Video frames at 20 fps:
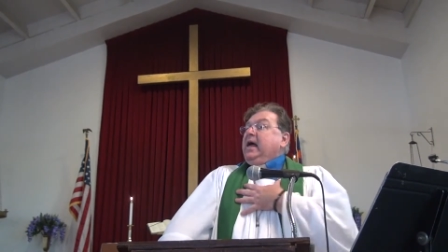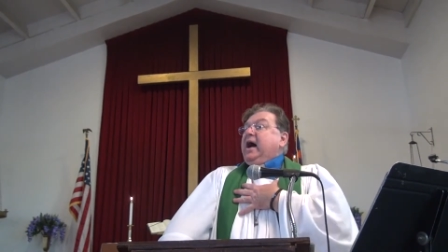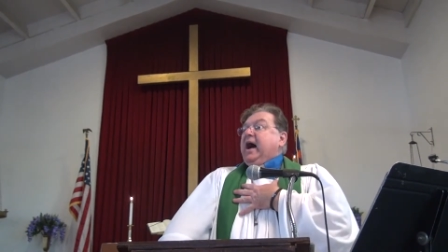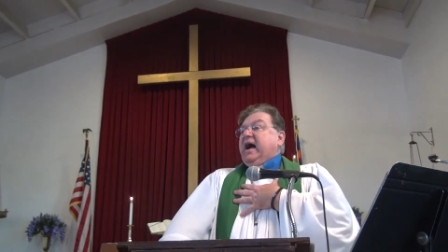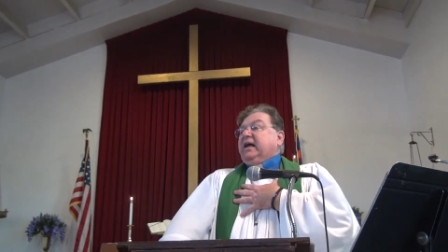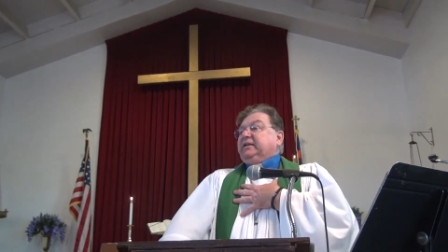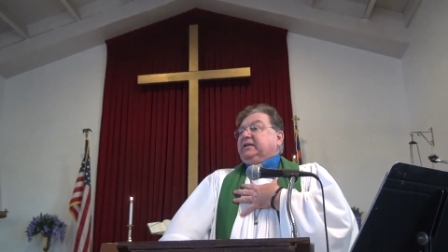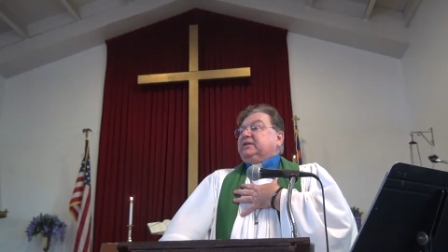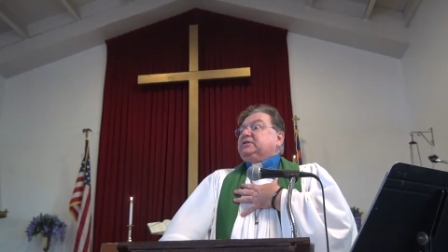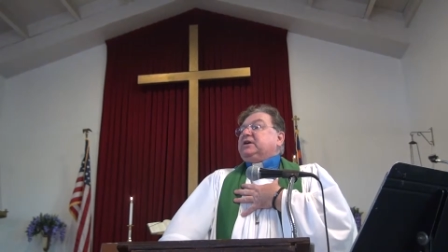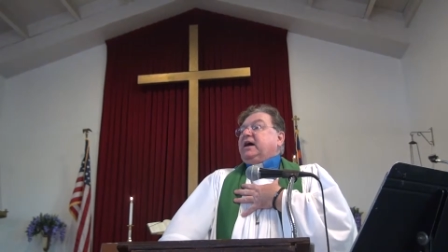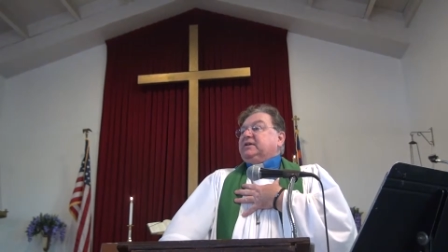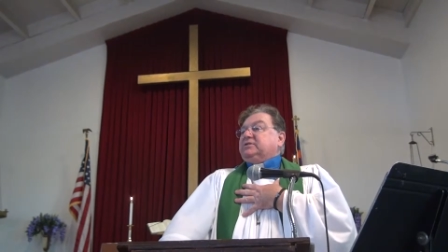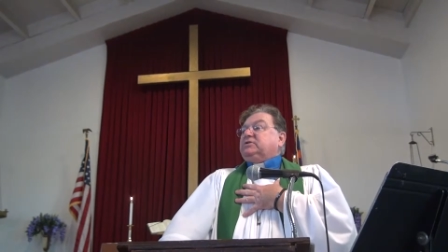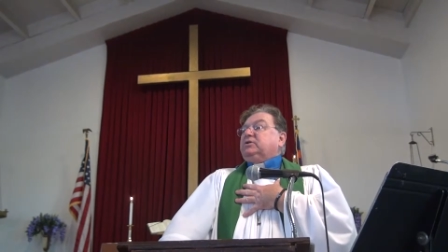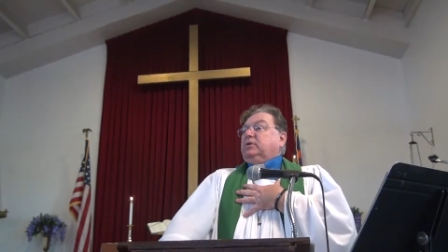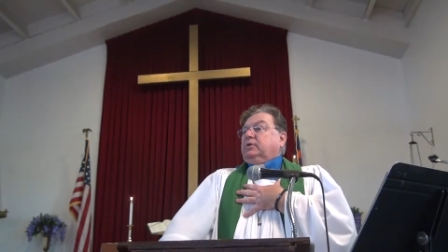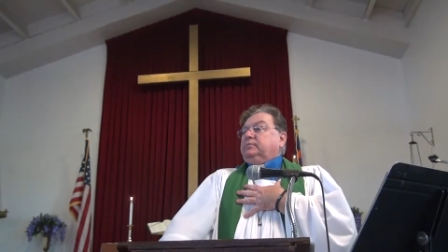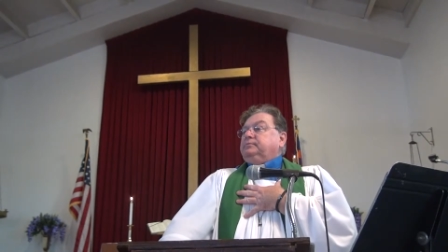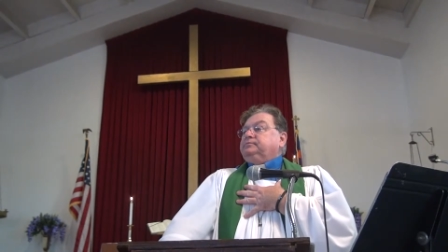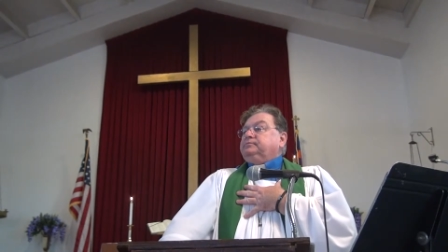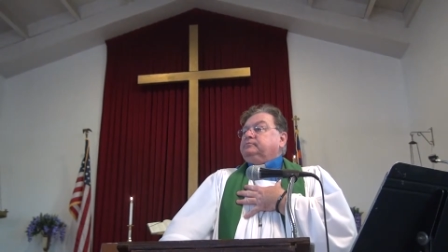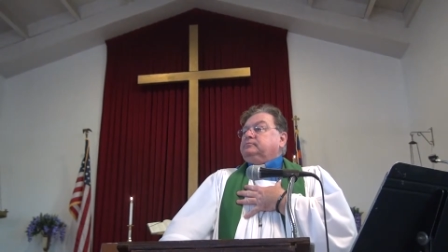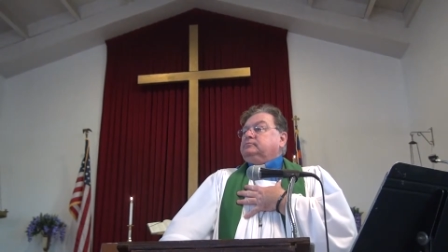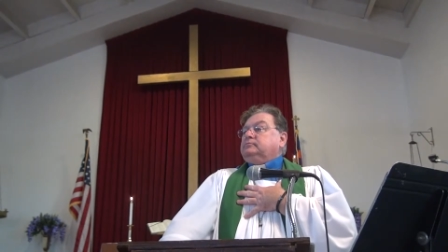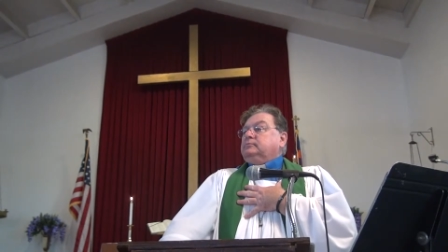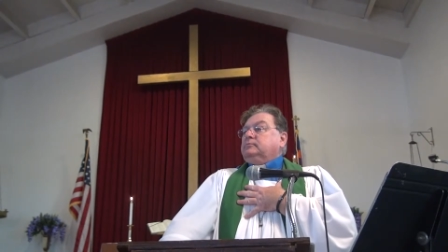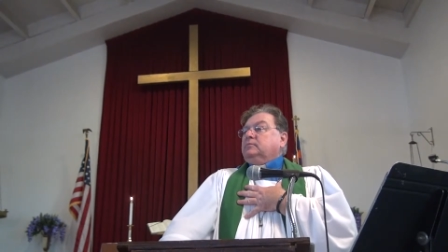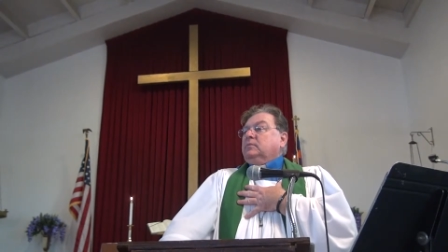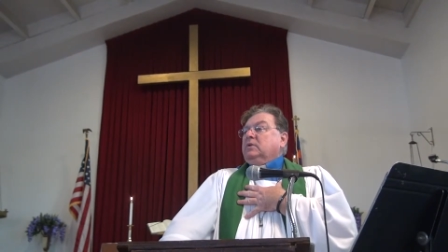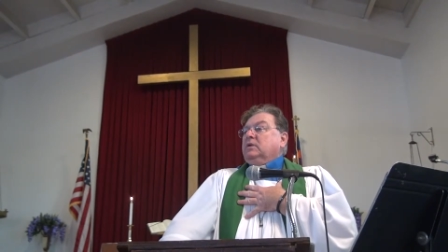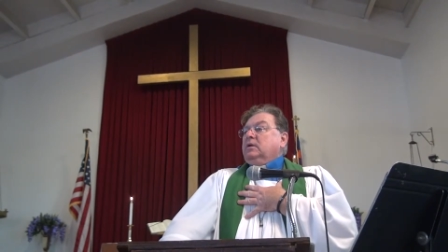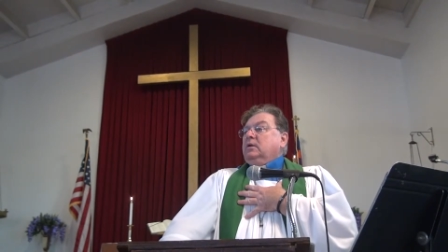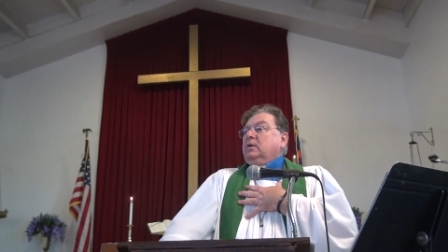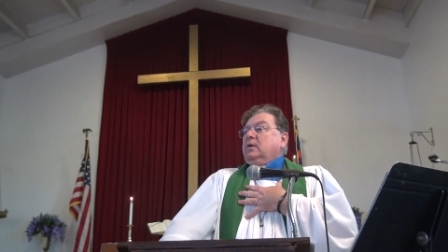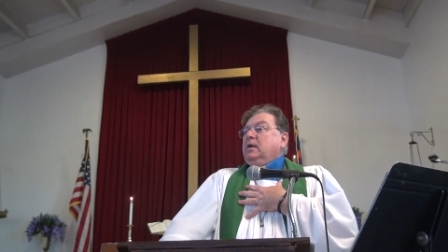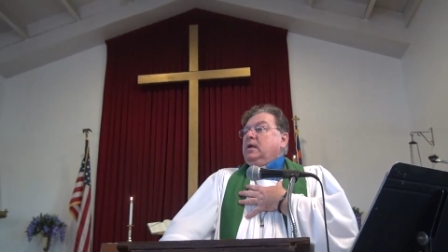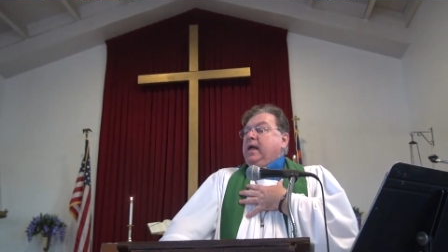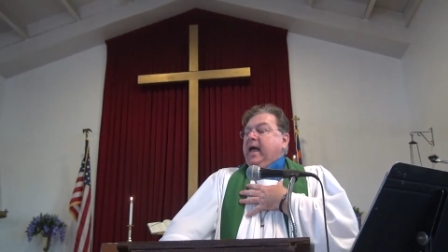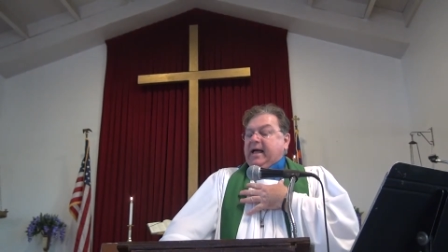I teach high school.
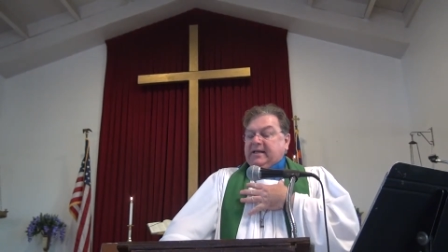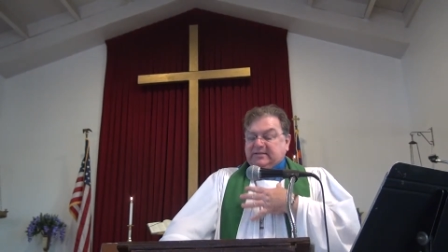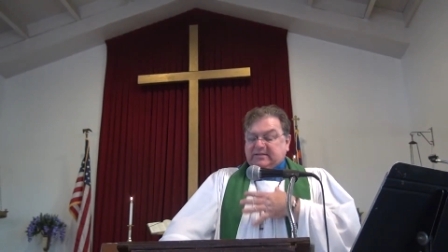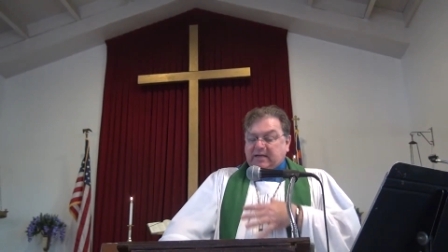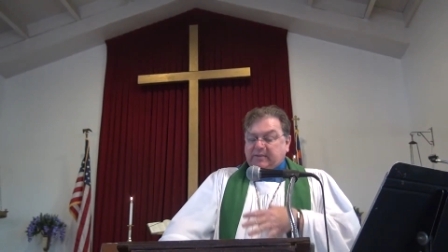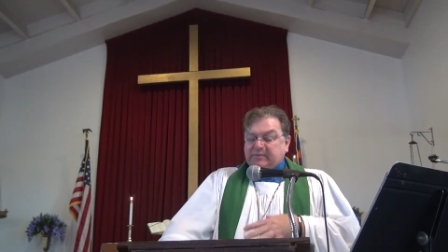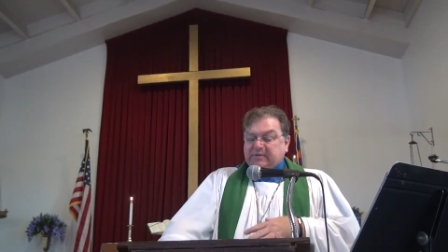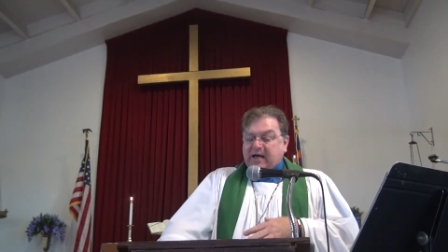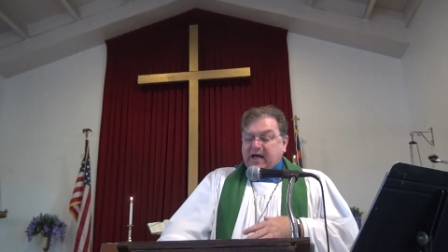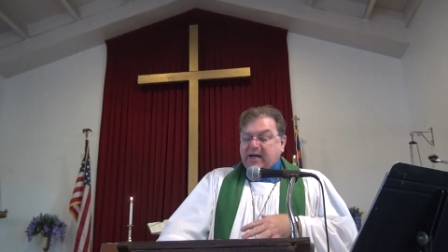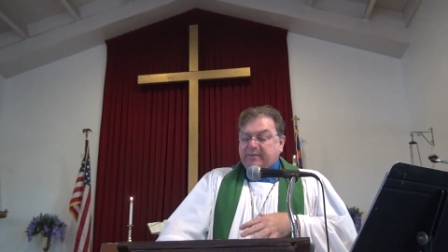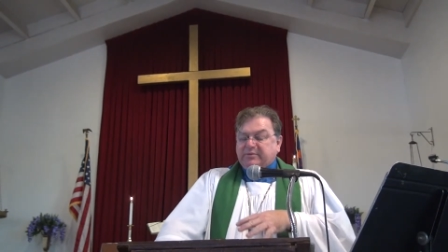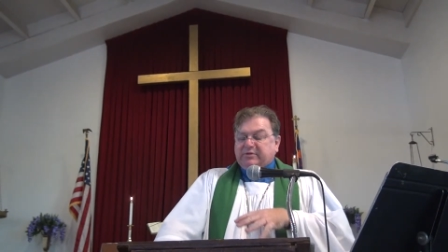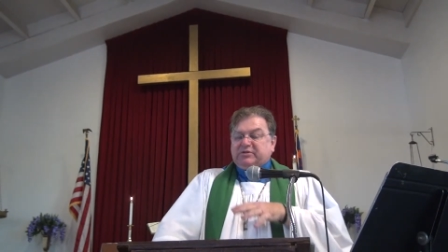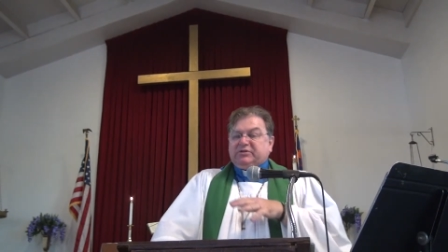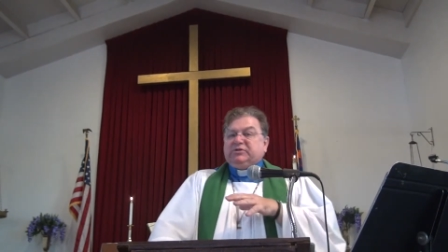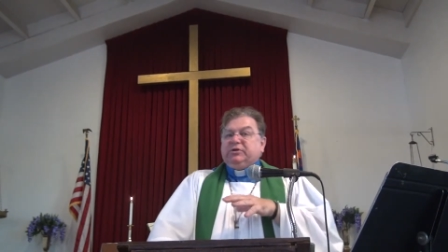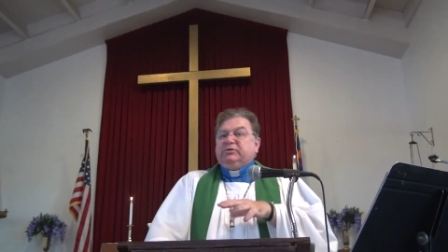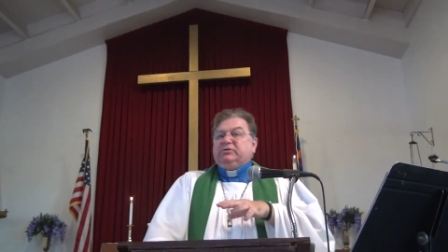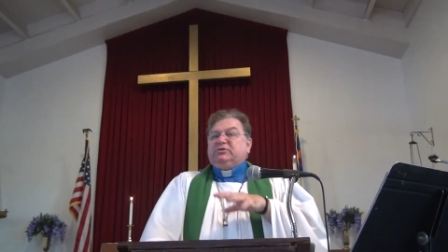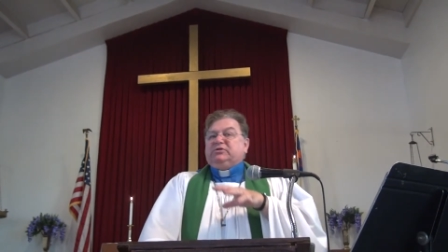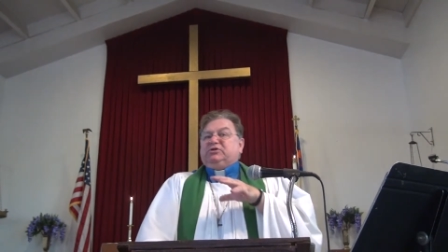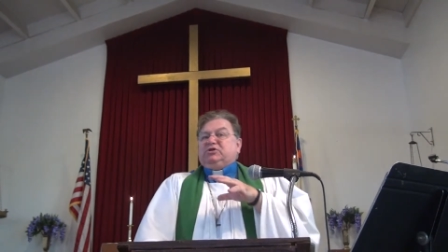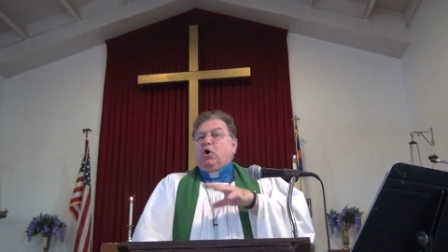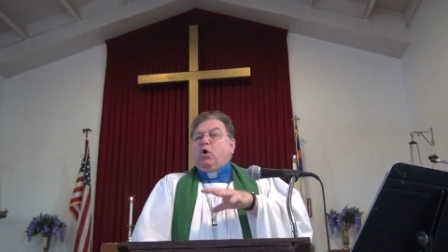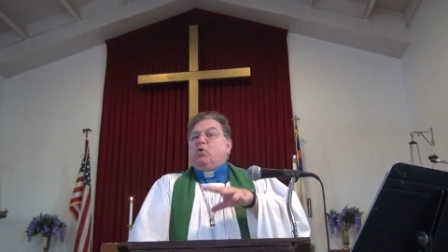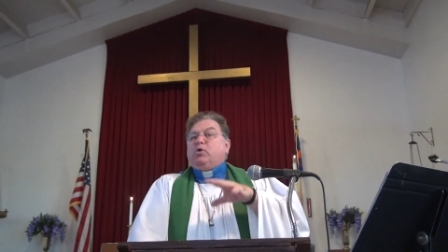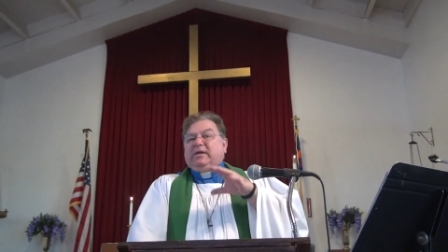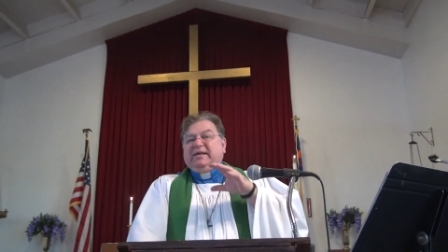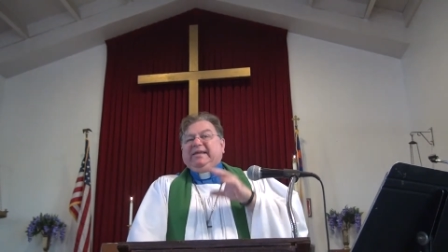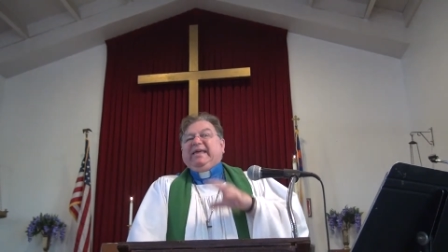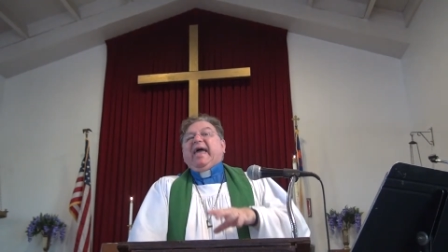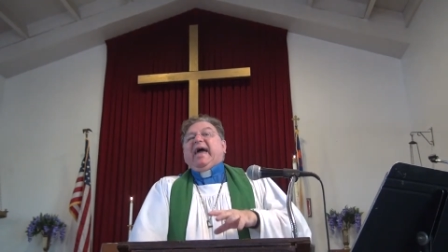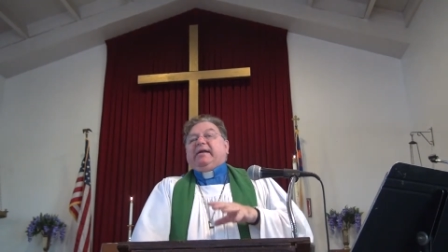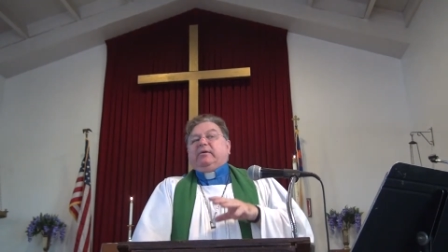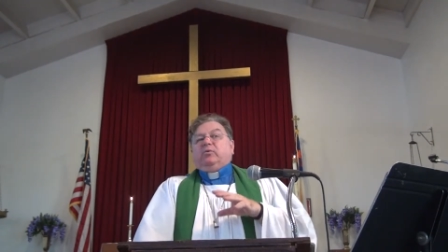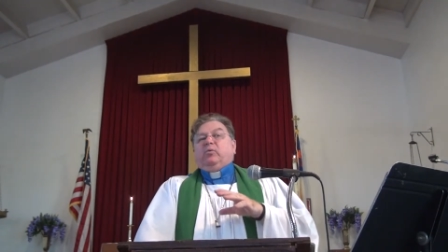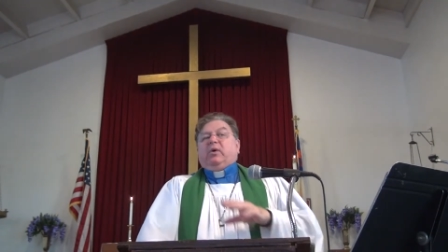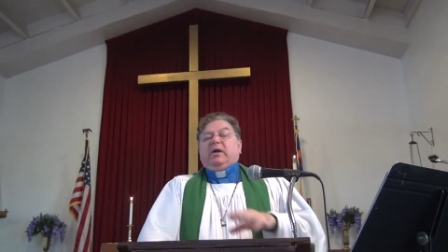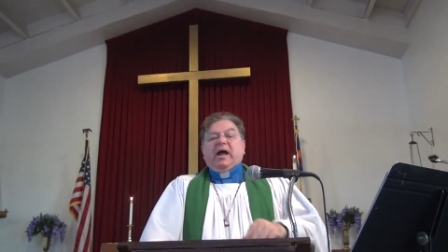And sometimes the students don't
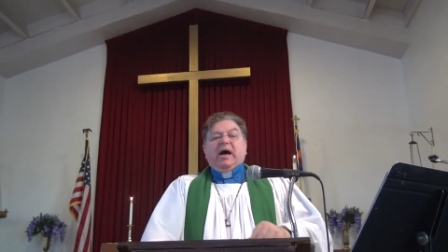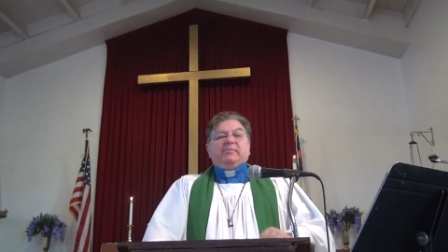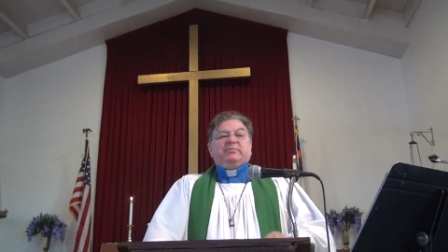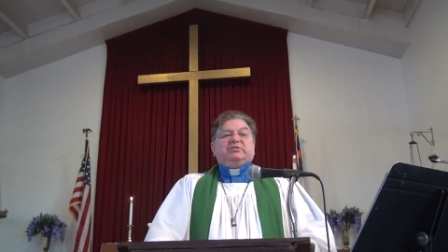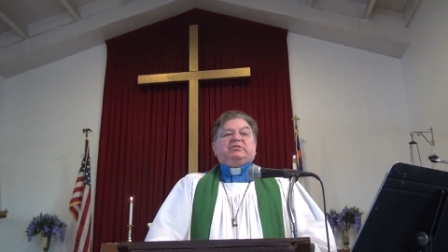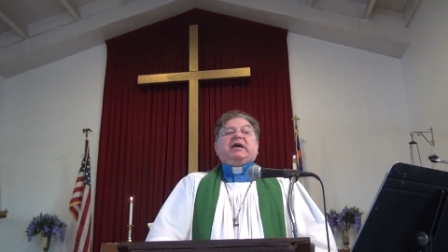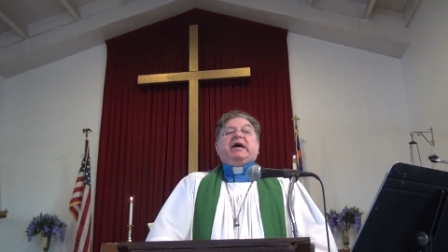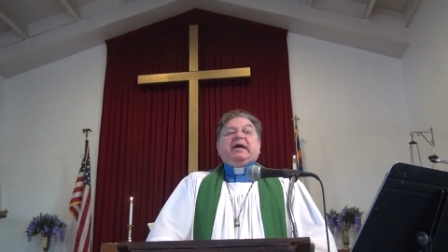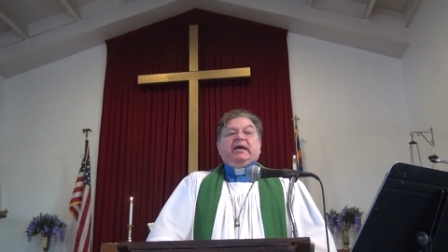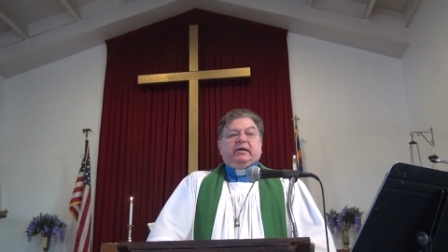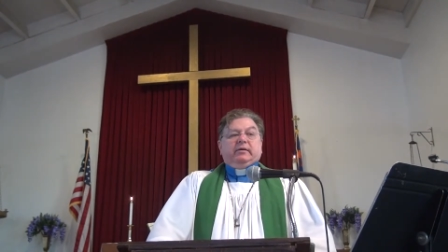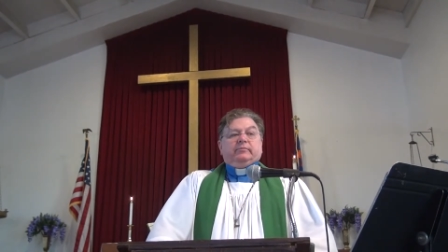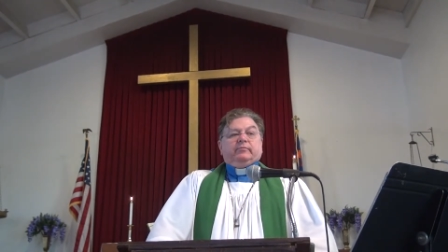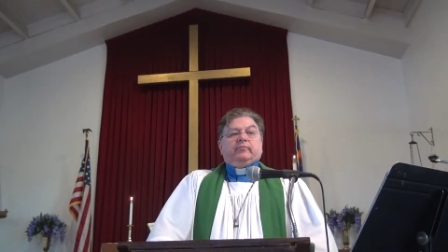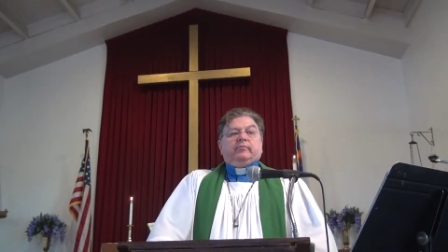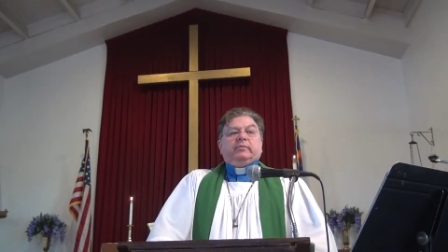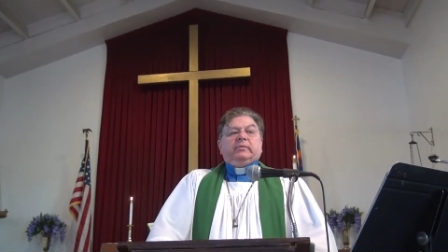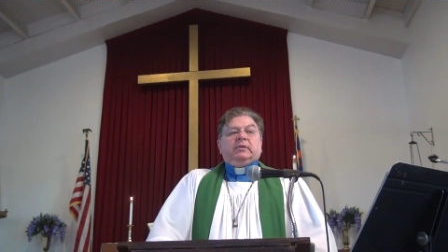get what I'm saying.